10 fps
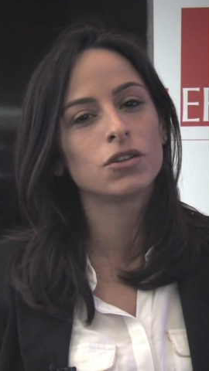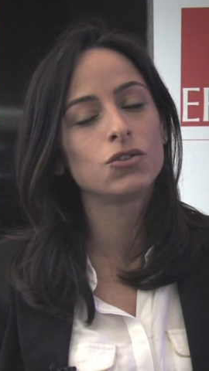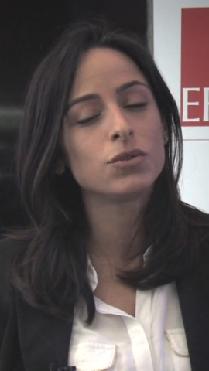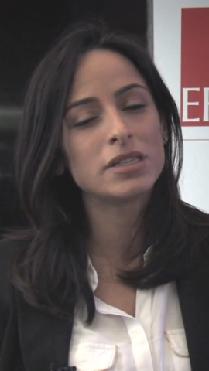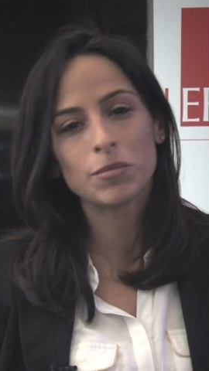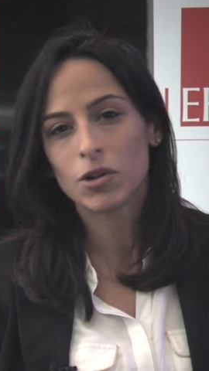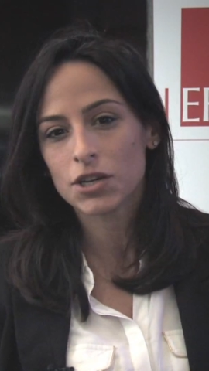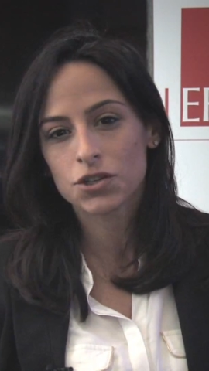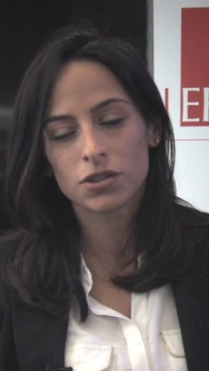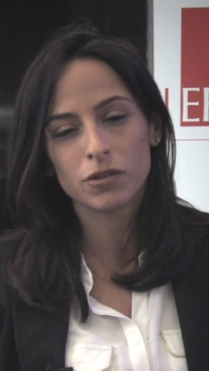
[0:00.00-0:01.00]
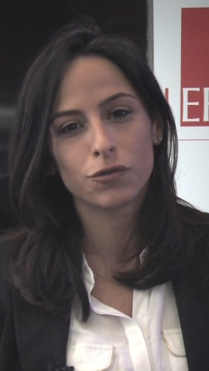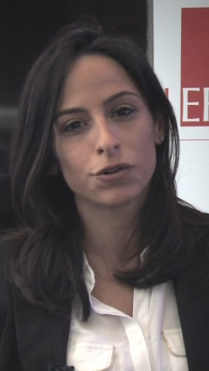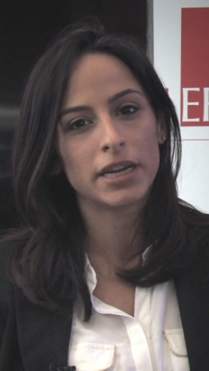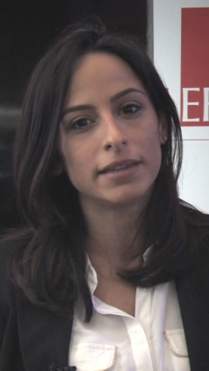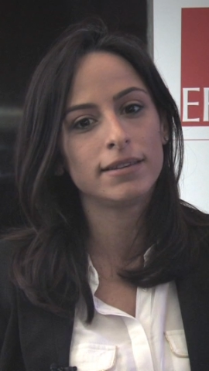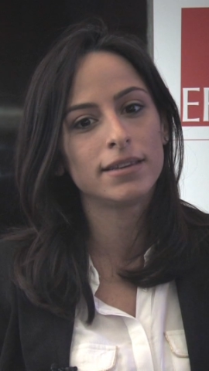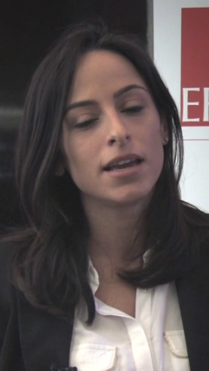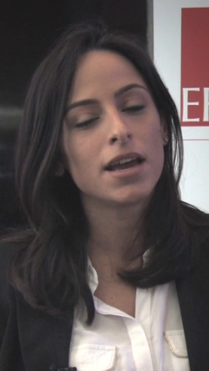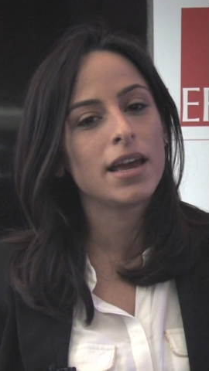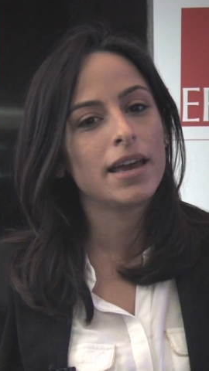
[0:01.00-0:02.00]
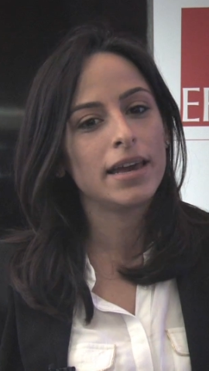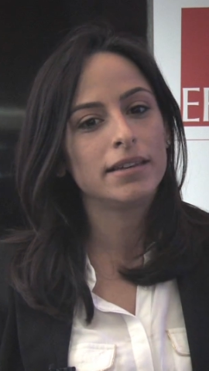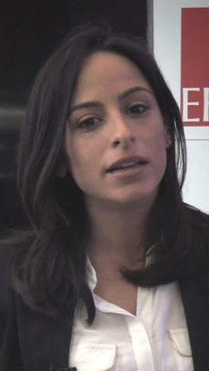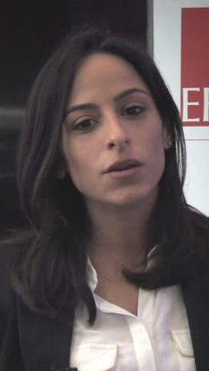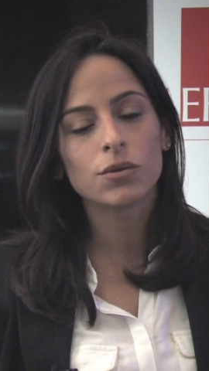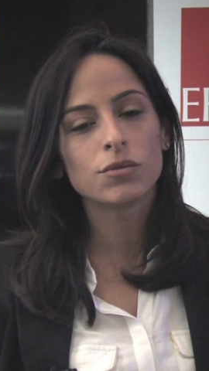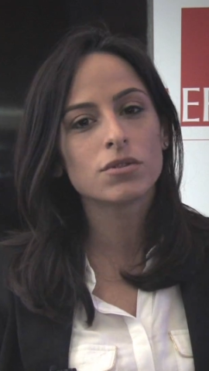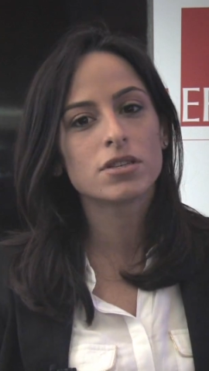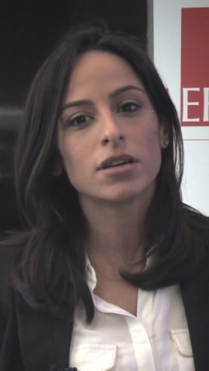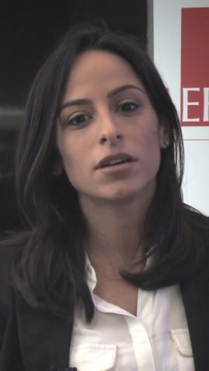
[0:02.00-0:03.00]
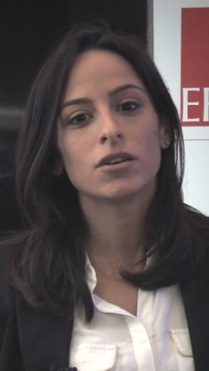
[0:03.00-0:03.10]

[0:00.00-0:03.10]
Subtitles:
do simulation for any loans,